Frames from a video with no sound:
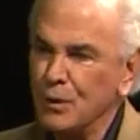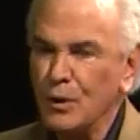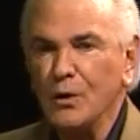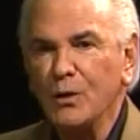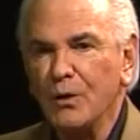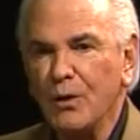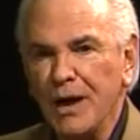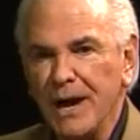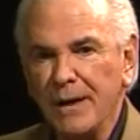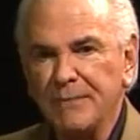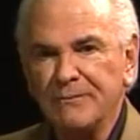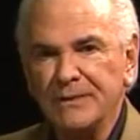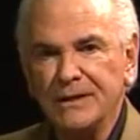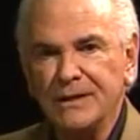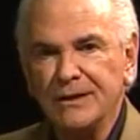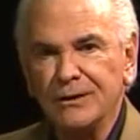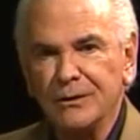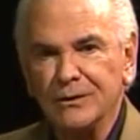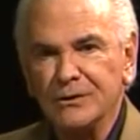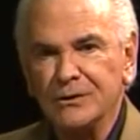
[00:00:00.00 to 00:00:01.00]
program,
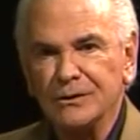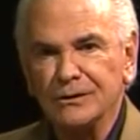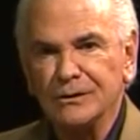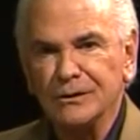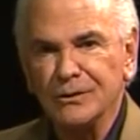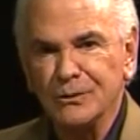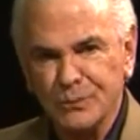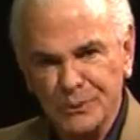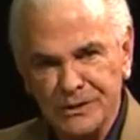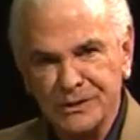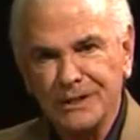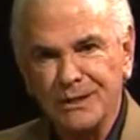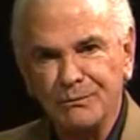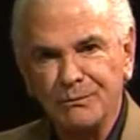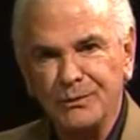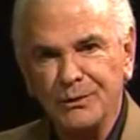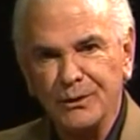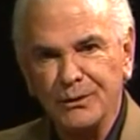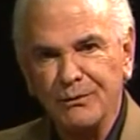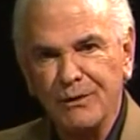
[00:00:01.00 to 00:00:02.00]
the Coastal
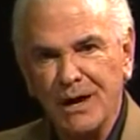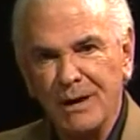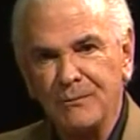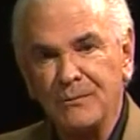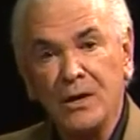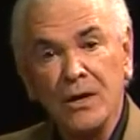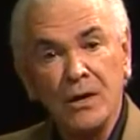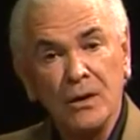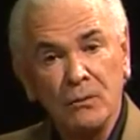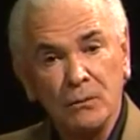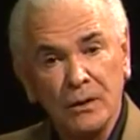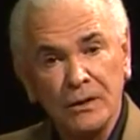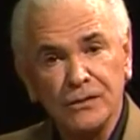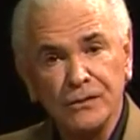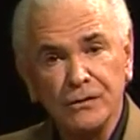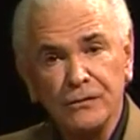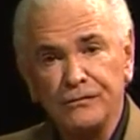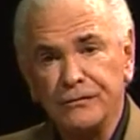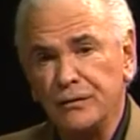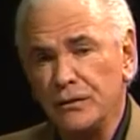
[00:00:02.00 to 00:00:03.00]
Cuisine program,
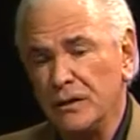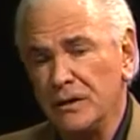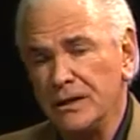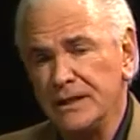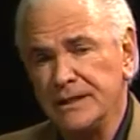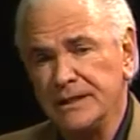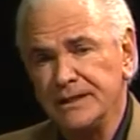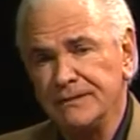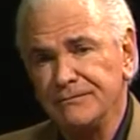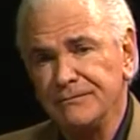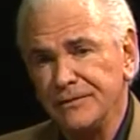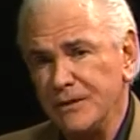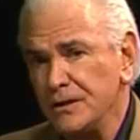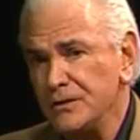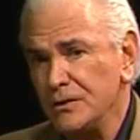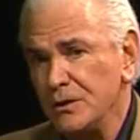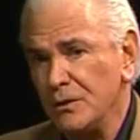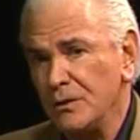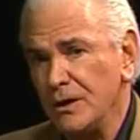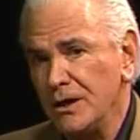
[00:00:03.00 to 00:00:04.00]
runs over in
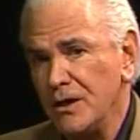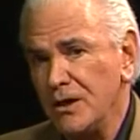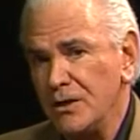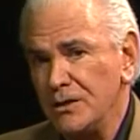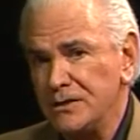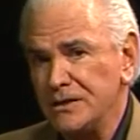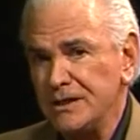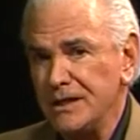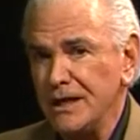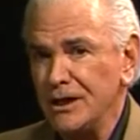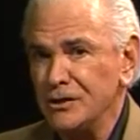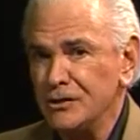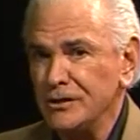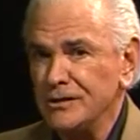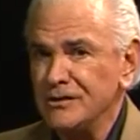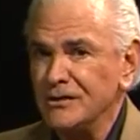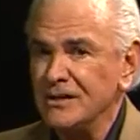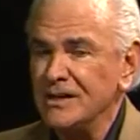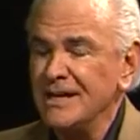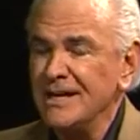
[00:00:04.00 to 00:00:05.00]
Fresno on our
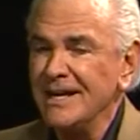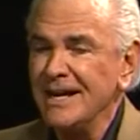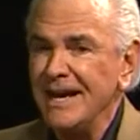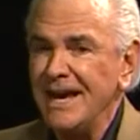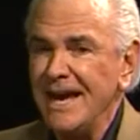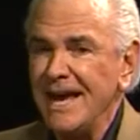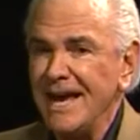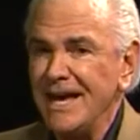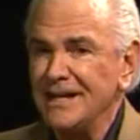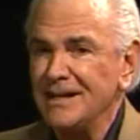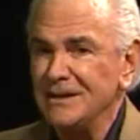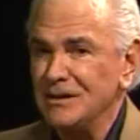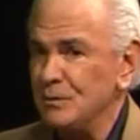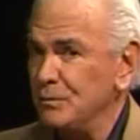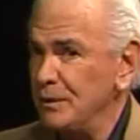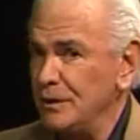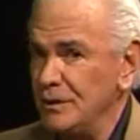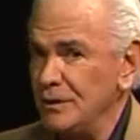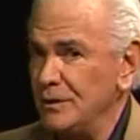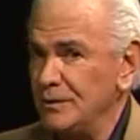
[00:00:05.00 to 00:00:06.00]
stations, and it's
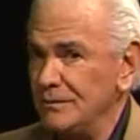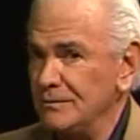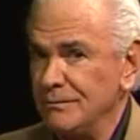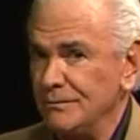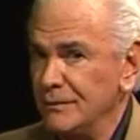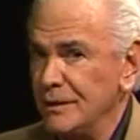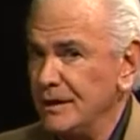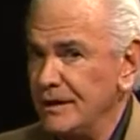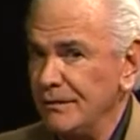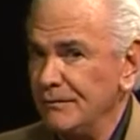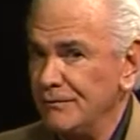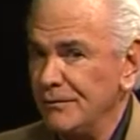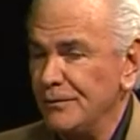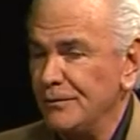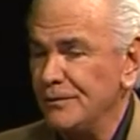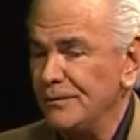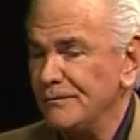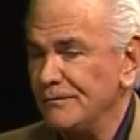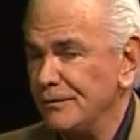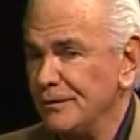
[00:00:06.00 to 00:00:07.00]
been running
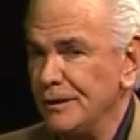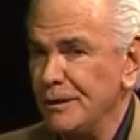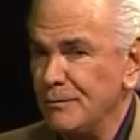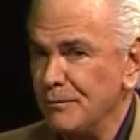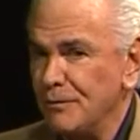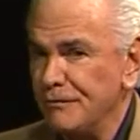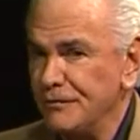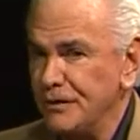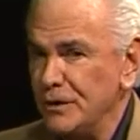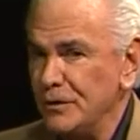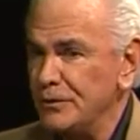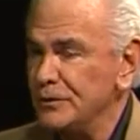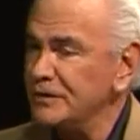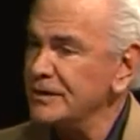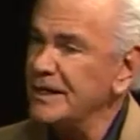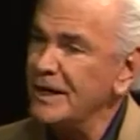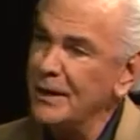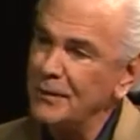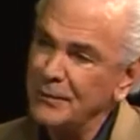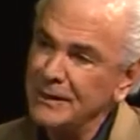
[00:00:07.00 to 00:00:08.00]
for a number of
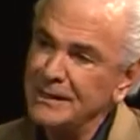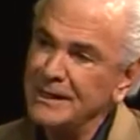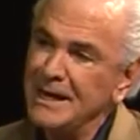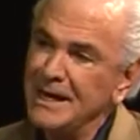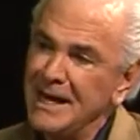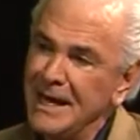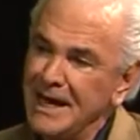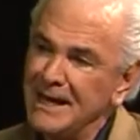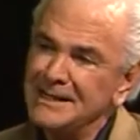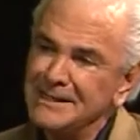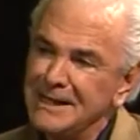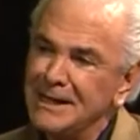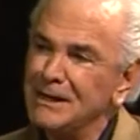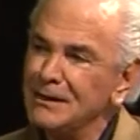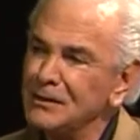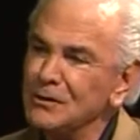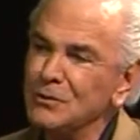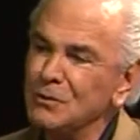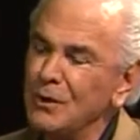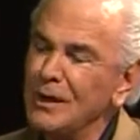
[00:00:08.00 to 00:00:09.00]
years now. And
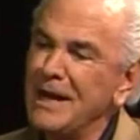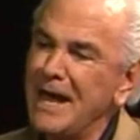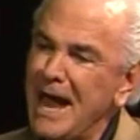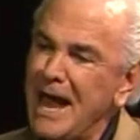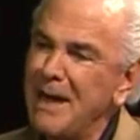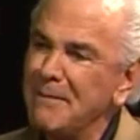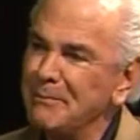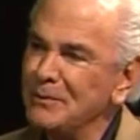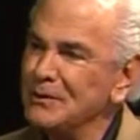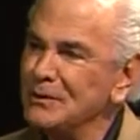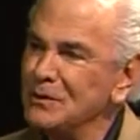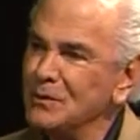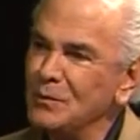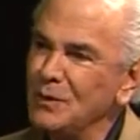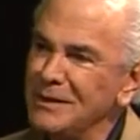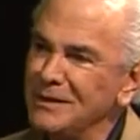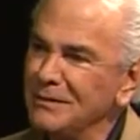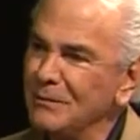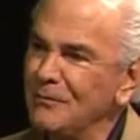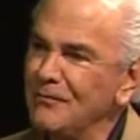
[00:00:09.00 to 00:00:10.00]
tell us what happens
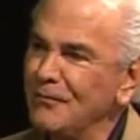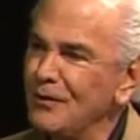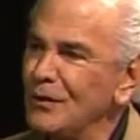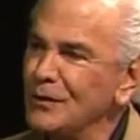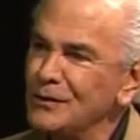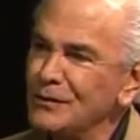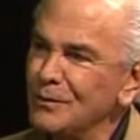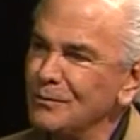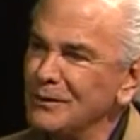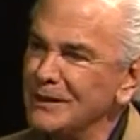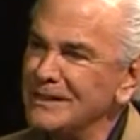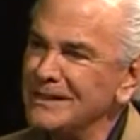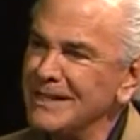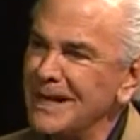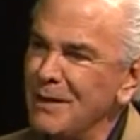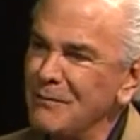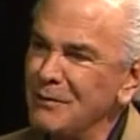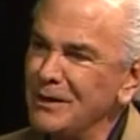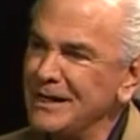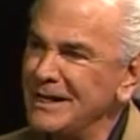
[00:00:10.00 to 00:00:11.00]
when the folks from the
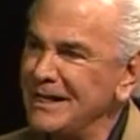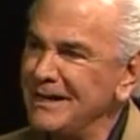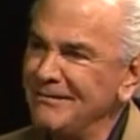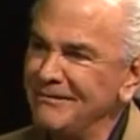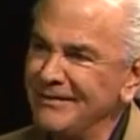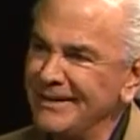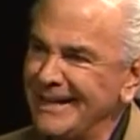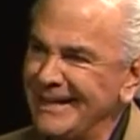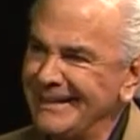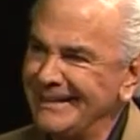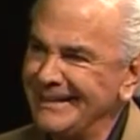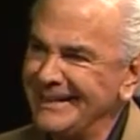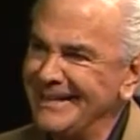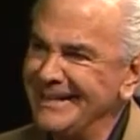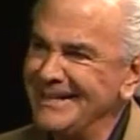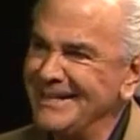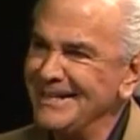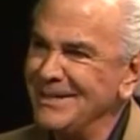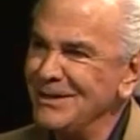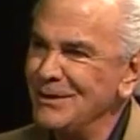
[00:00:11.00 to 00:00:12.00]
San Joaquin
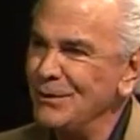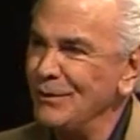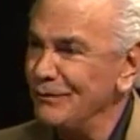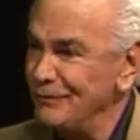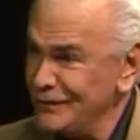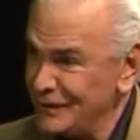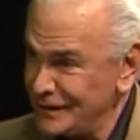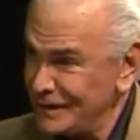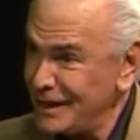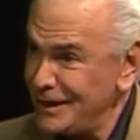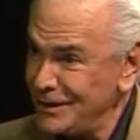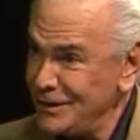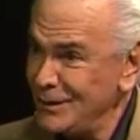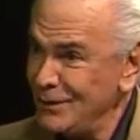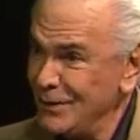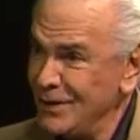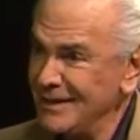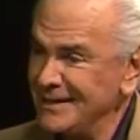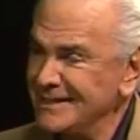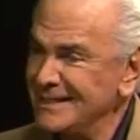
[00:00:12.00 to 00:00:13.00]
Valley who have seen
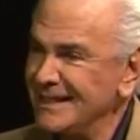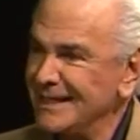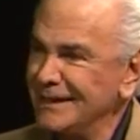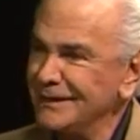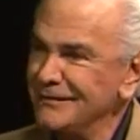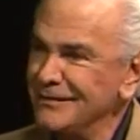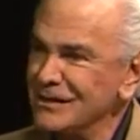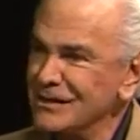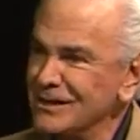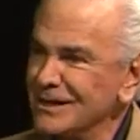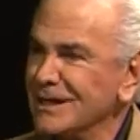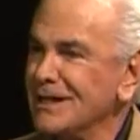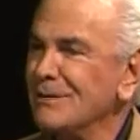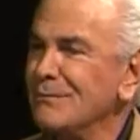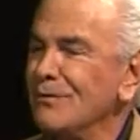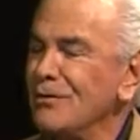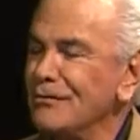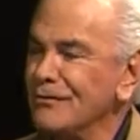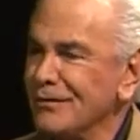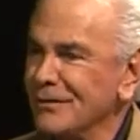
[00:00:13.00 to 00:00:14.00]
you on television
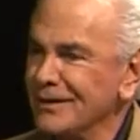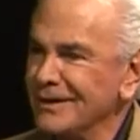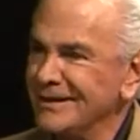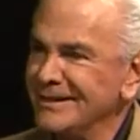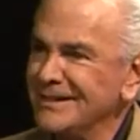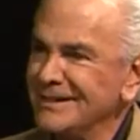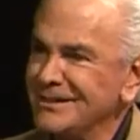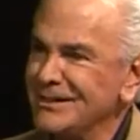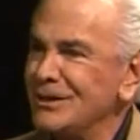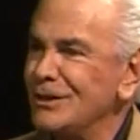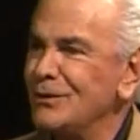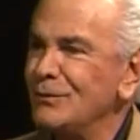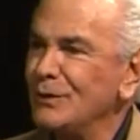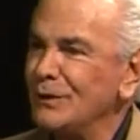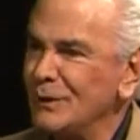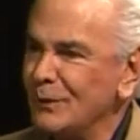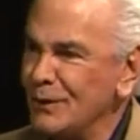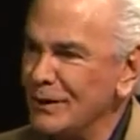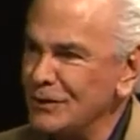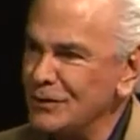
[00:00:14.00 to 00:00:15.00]
come over and see you
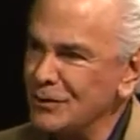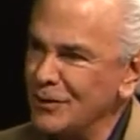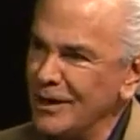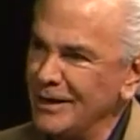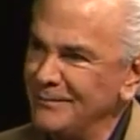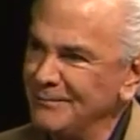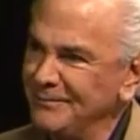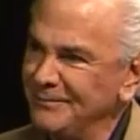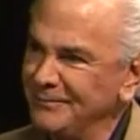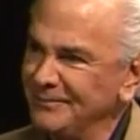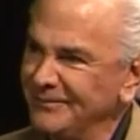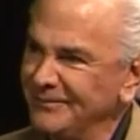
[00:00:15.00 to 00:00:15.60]
in the restaurant.